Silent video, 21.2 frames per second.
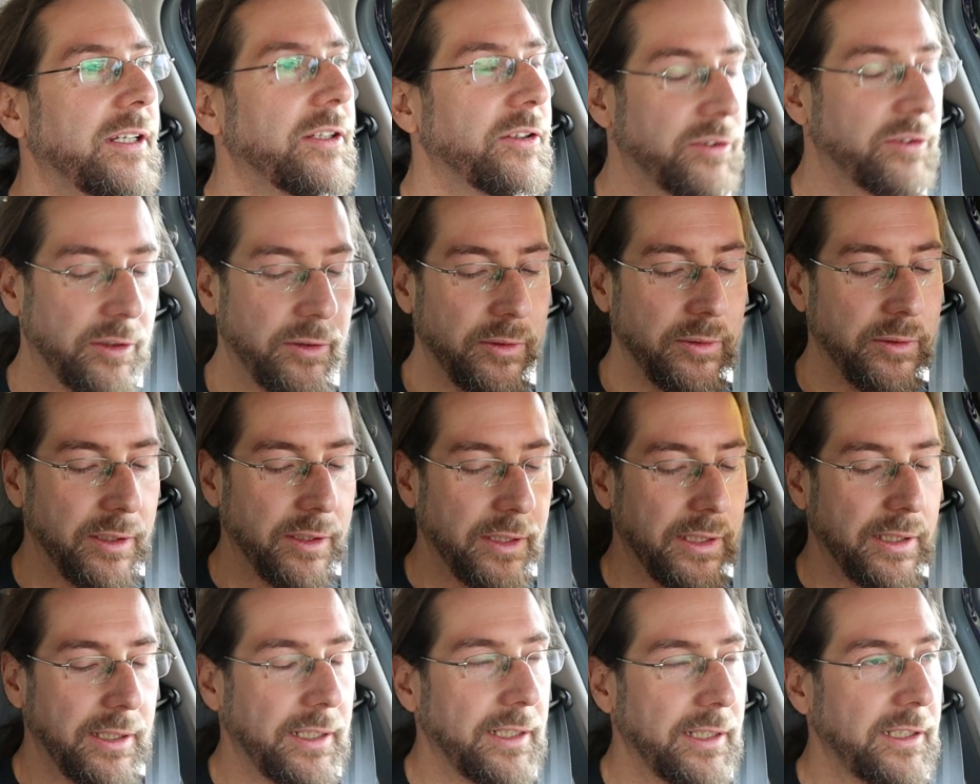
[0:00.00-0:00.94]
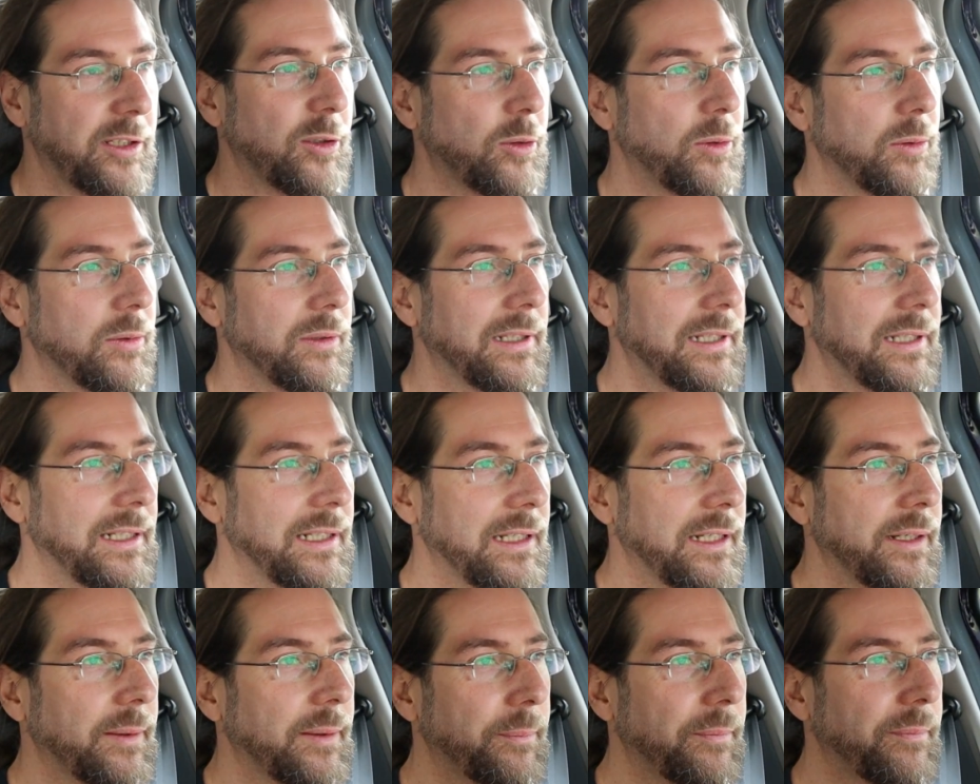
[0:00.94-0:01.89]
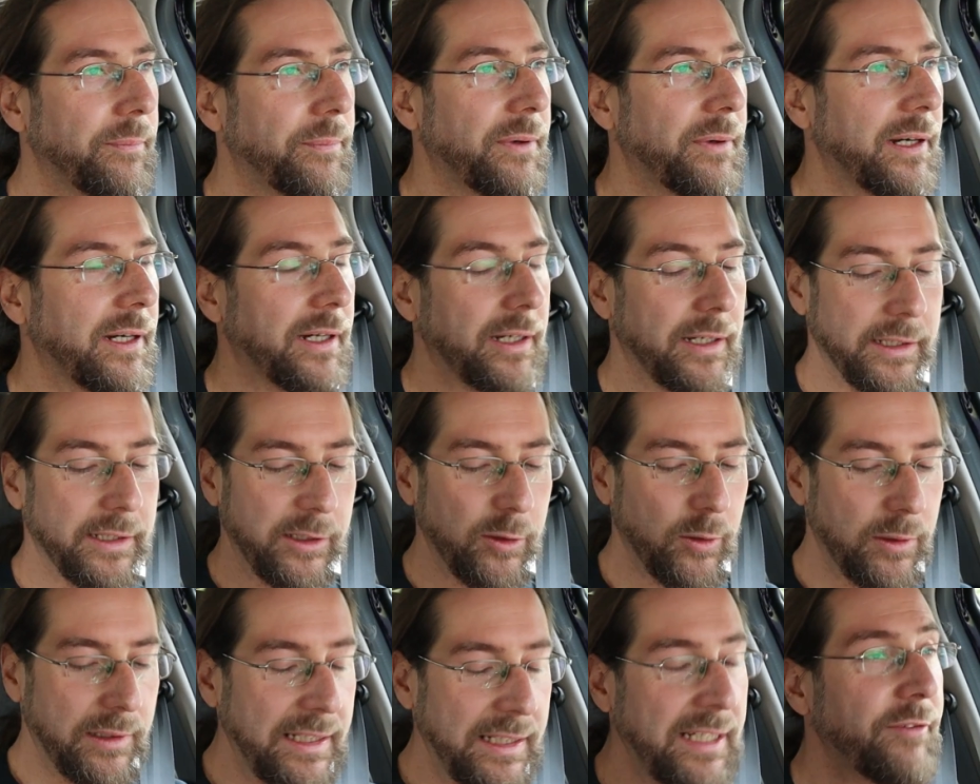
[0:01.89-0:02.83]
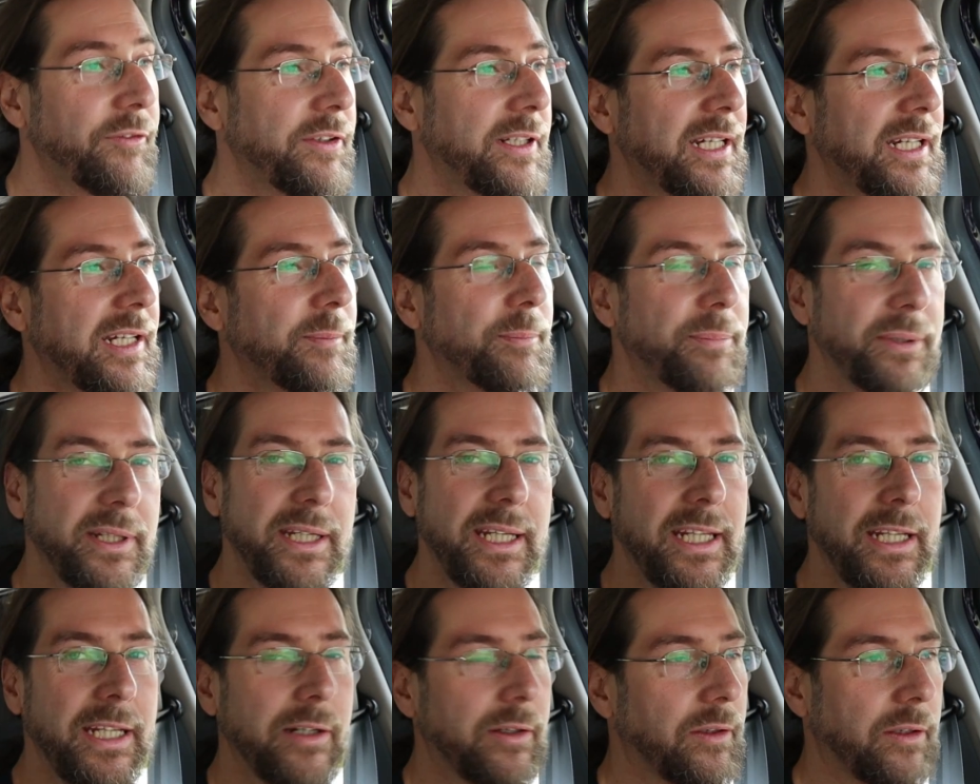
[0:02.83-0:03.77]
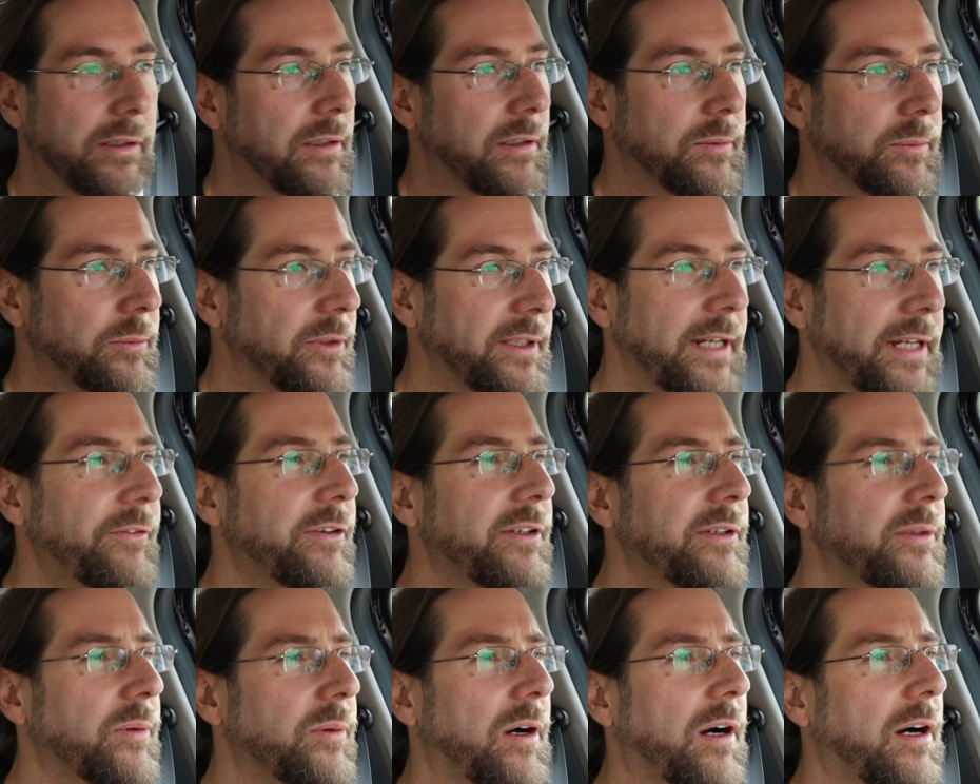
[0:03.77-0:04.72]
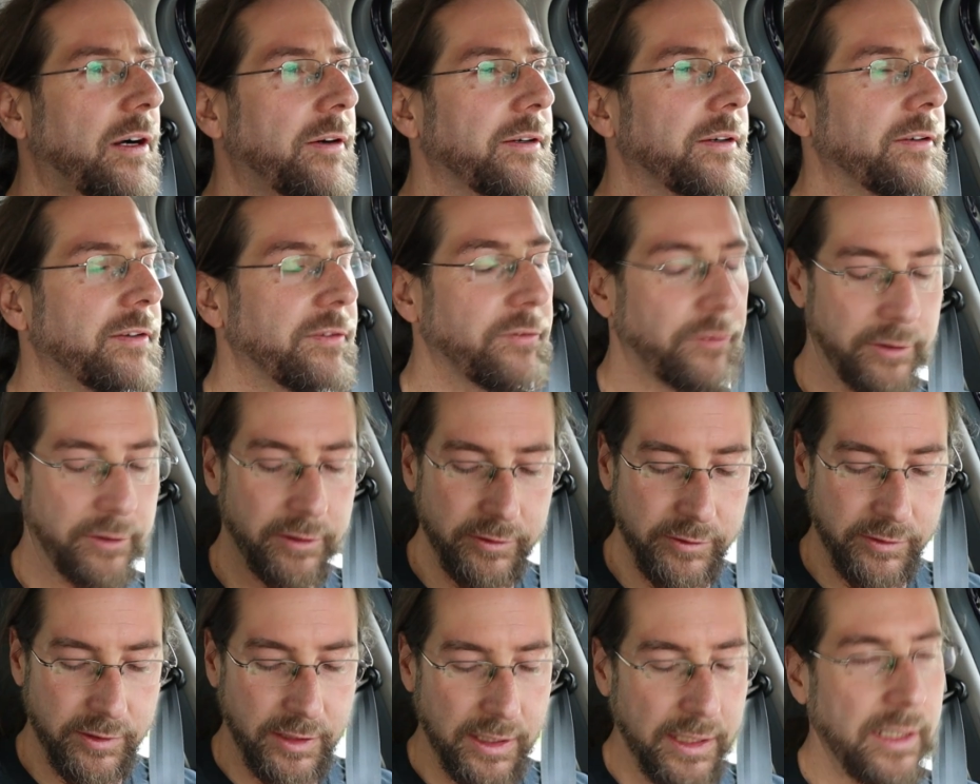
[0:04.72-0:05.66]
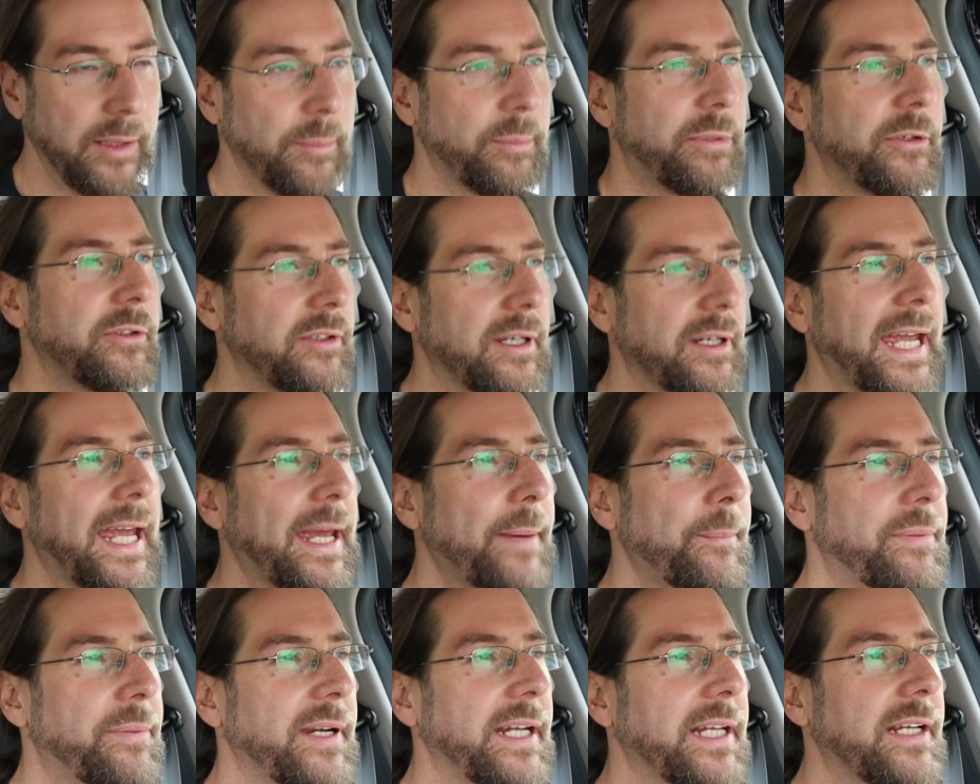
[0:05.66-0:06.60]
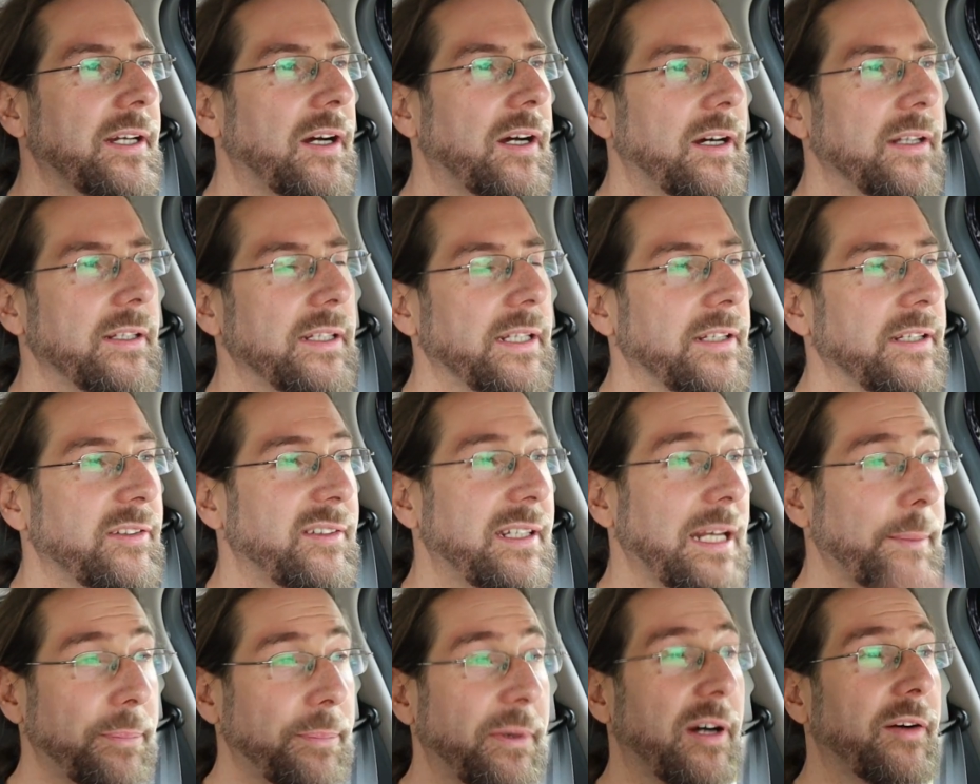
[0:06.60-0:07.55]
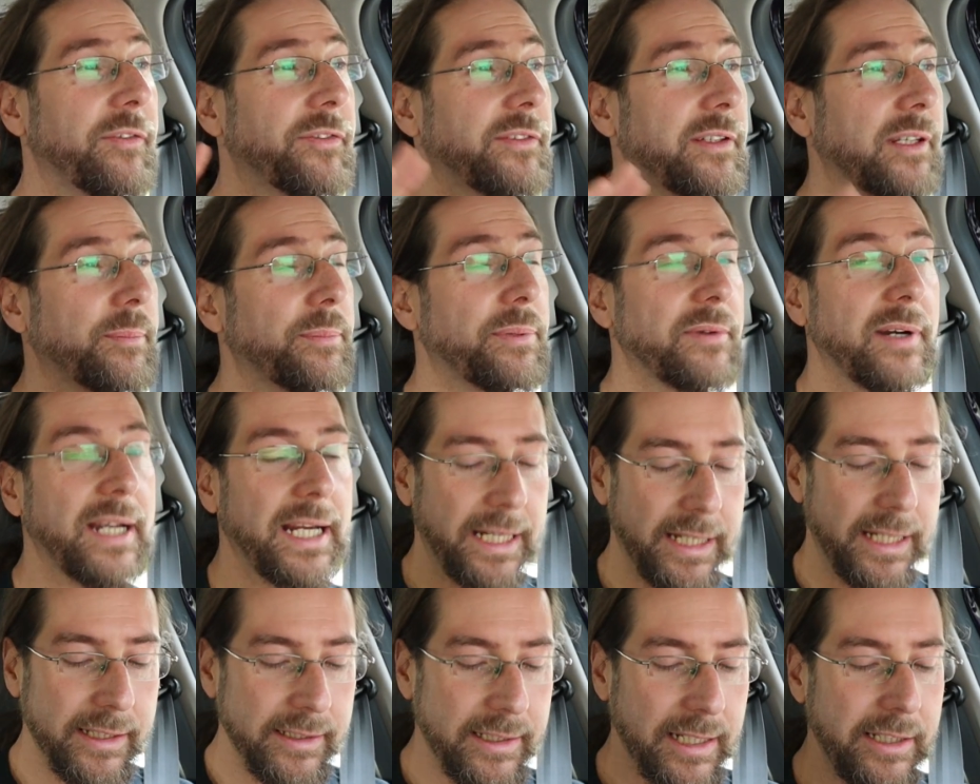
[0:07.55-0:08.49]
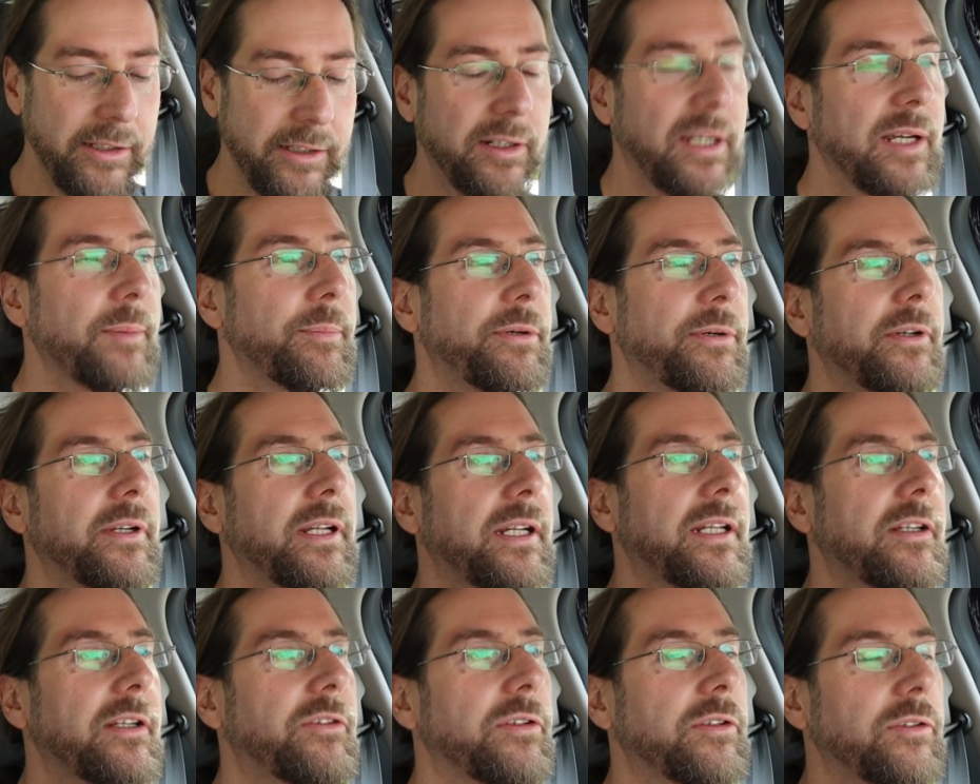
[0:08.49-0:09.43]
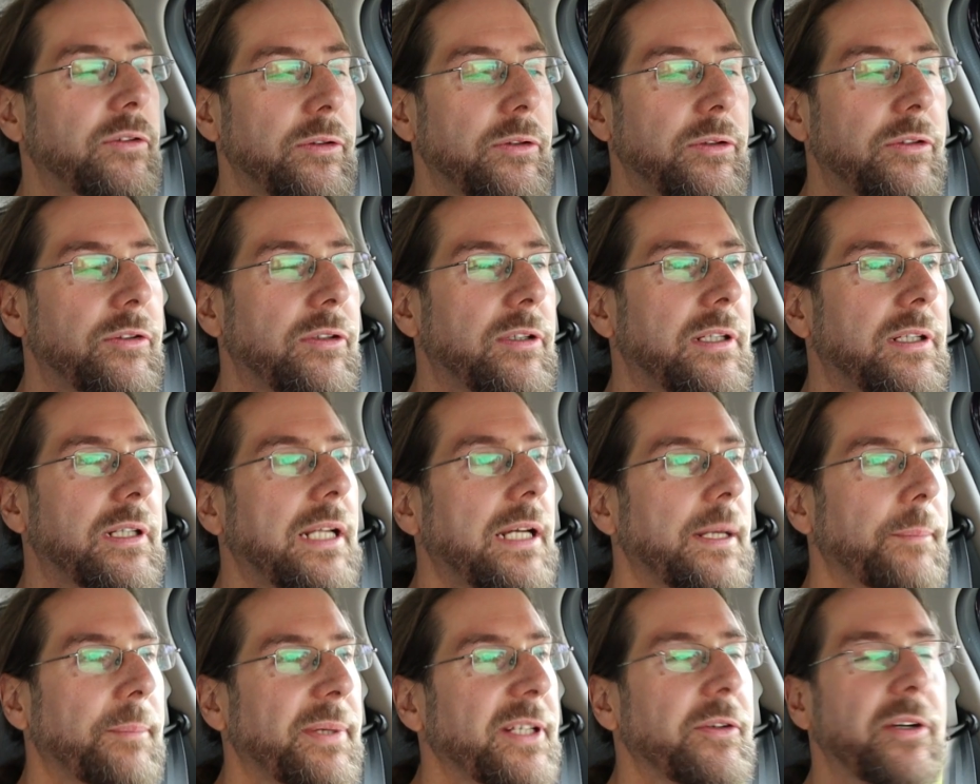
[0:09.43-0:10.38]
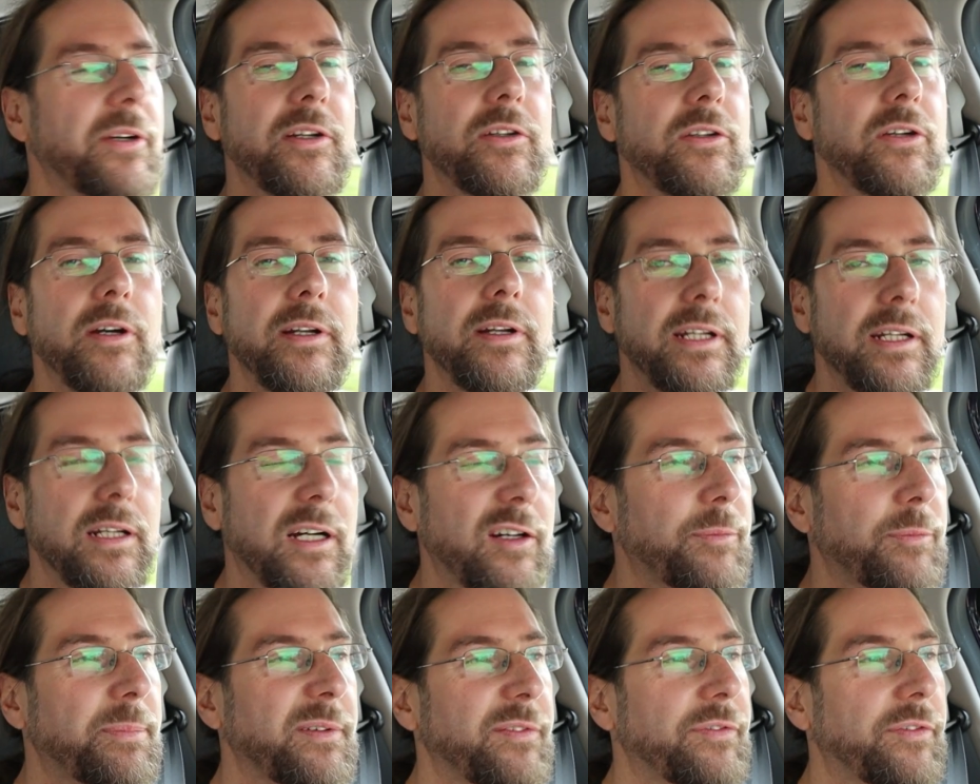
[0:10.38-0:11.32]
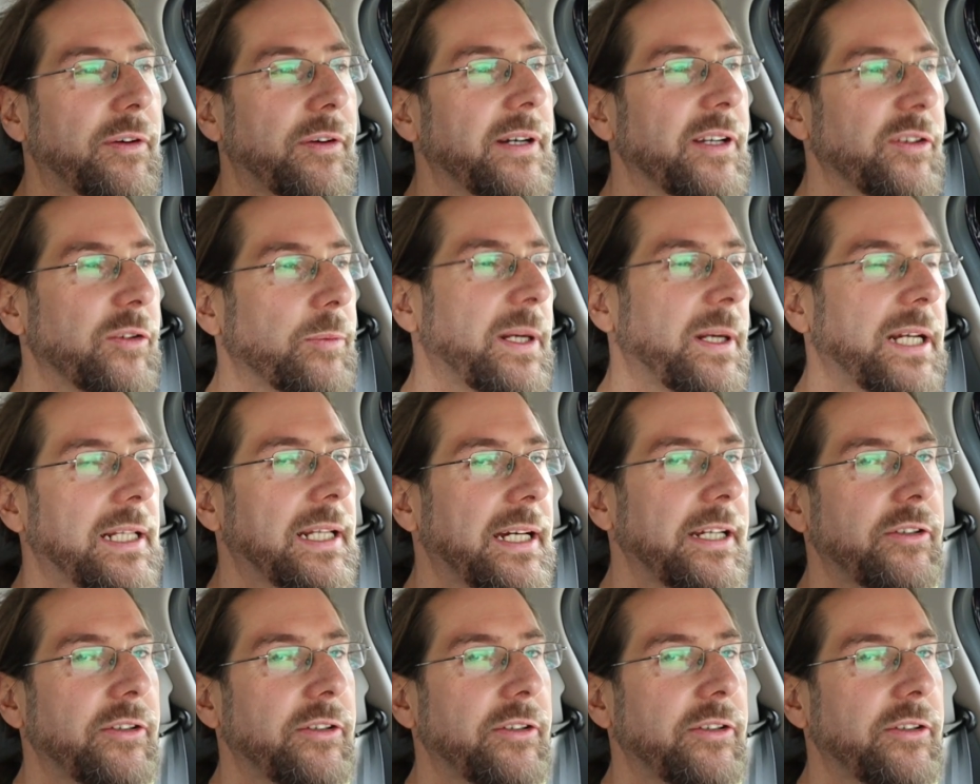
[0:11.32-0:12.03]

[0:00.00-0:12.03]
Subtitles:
So you leave it in B or whatever you are, or reverse, put your handbrake on, step off the brake, and then you can put it into neutral, but you can turn it off before as well.